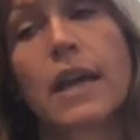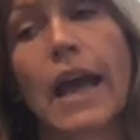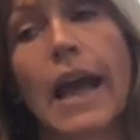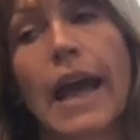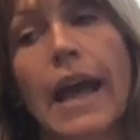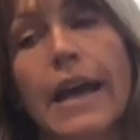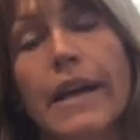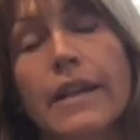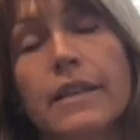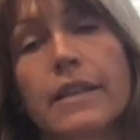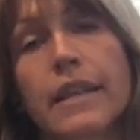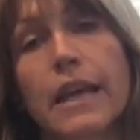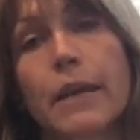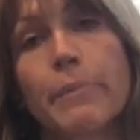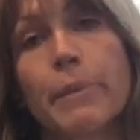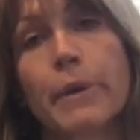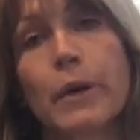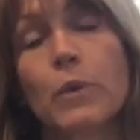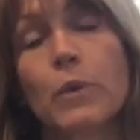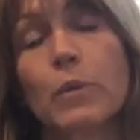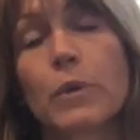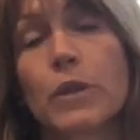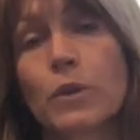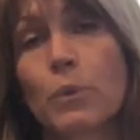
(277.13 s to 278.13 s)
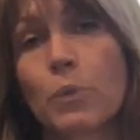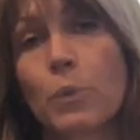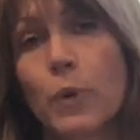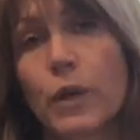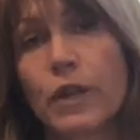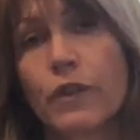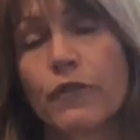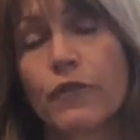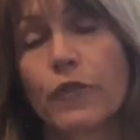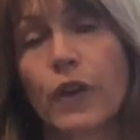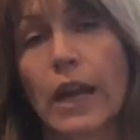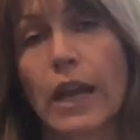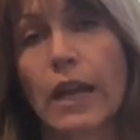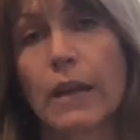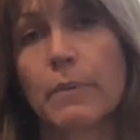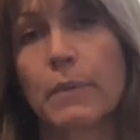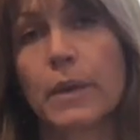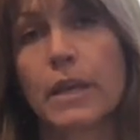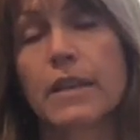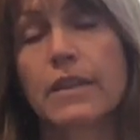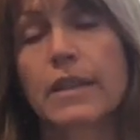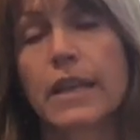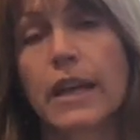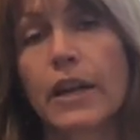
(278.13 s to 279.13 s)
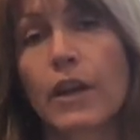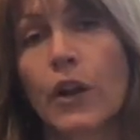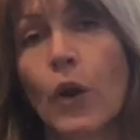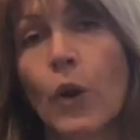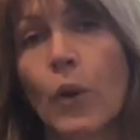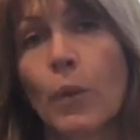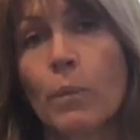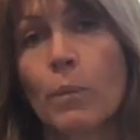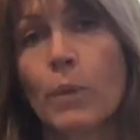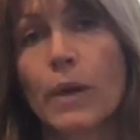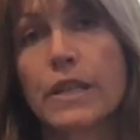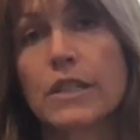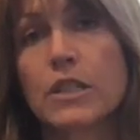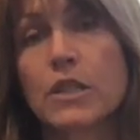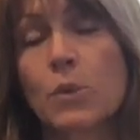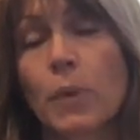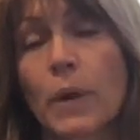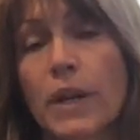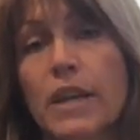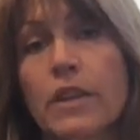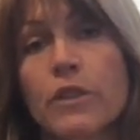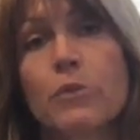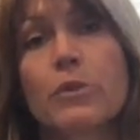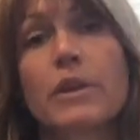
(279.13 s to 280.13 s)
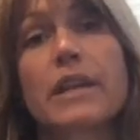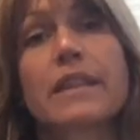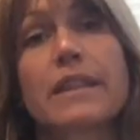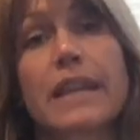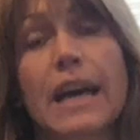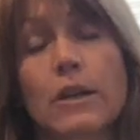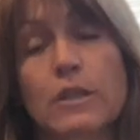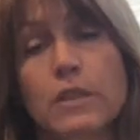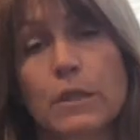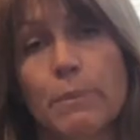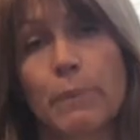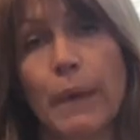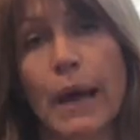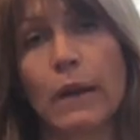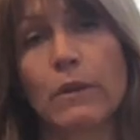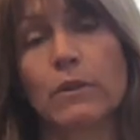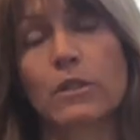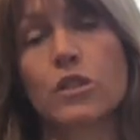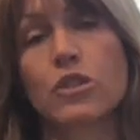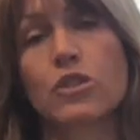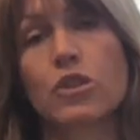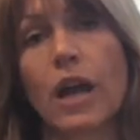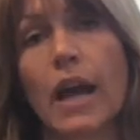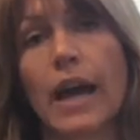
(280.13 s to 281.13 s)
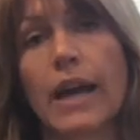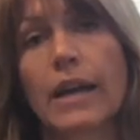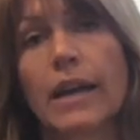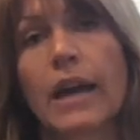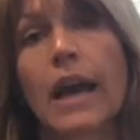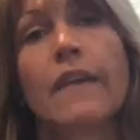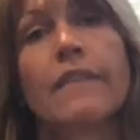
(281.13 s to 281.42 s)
and they built with a wood frame, their home weighs 23,000 pounds dry,